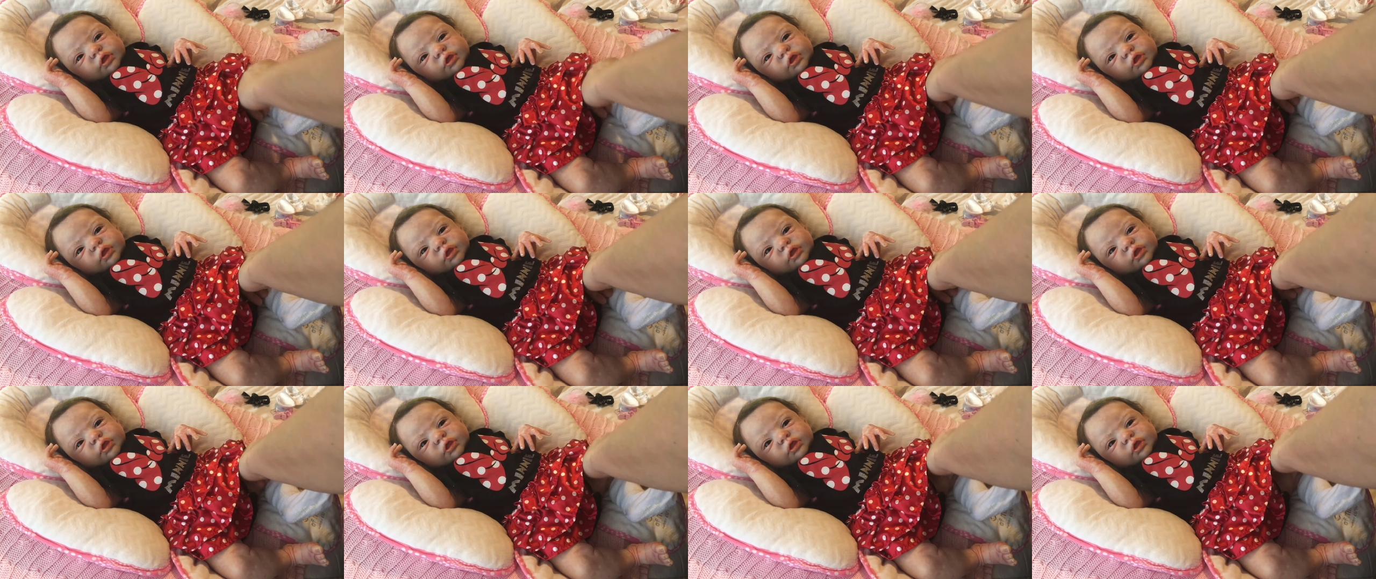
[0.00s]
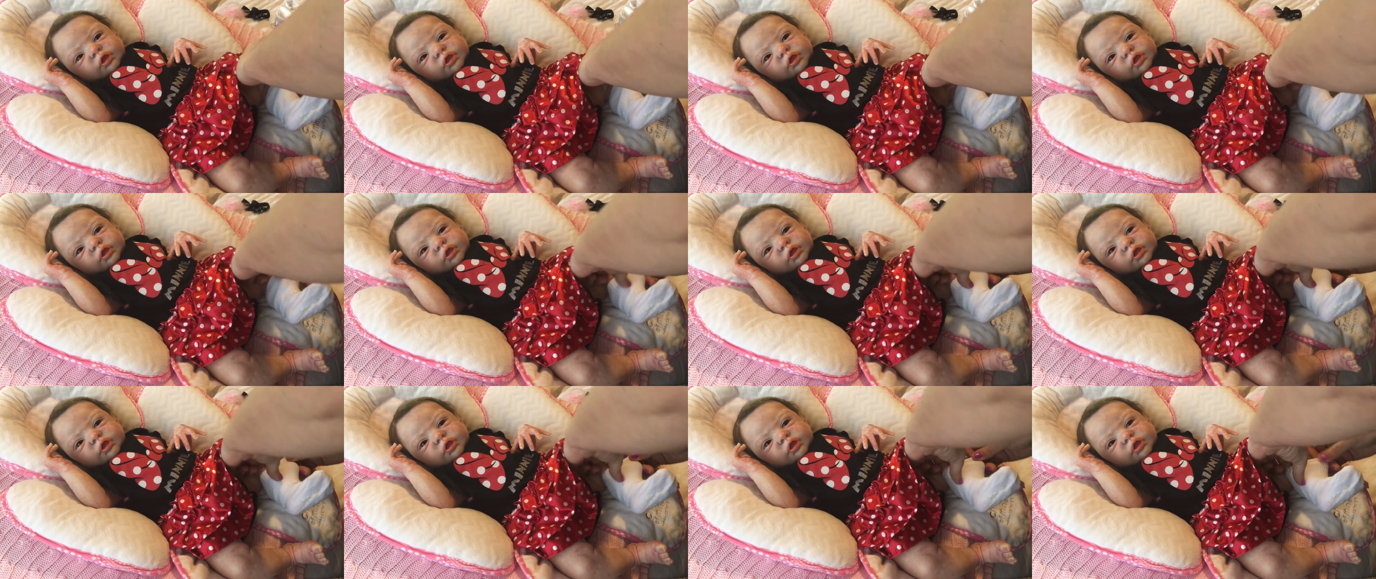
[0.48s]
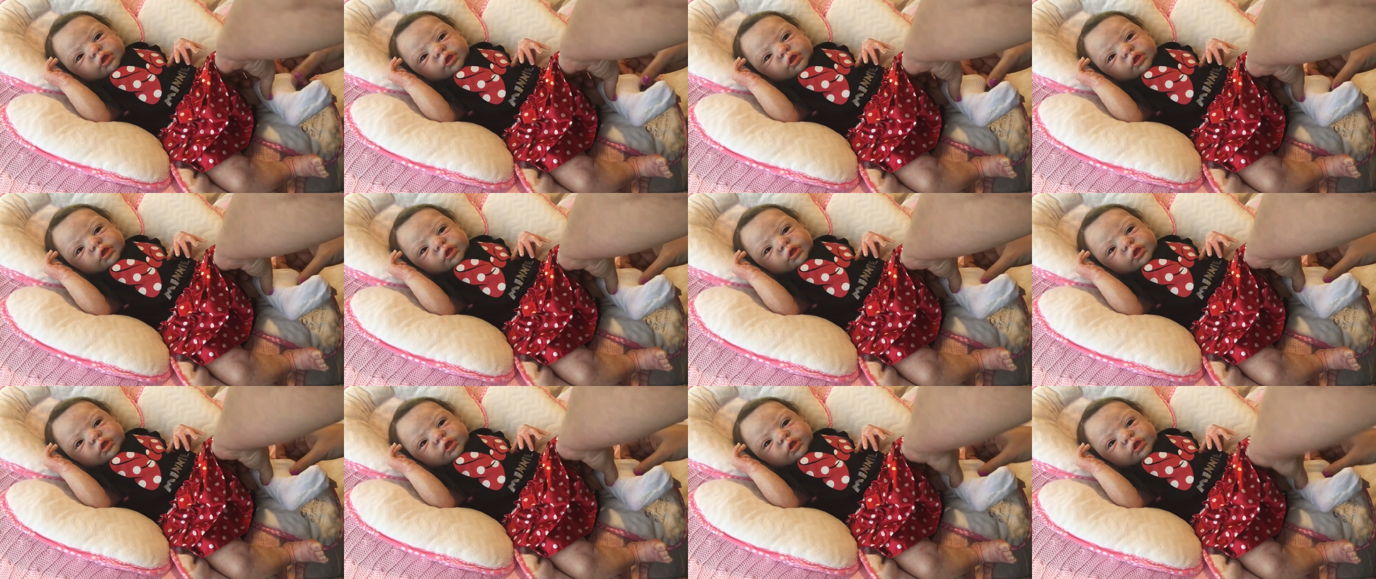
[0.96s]

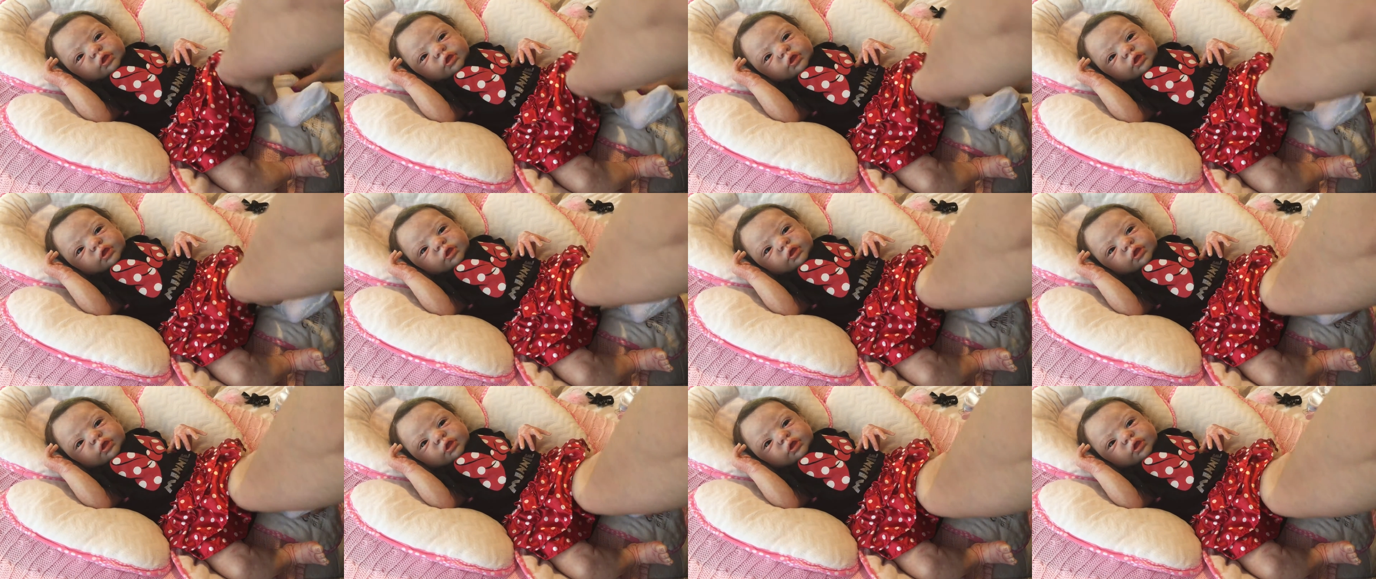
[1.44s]
(no one is talking)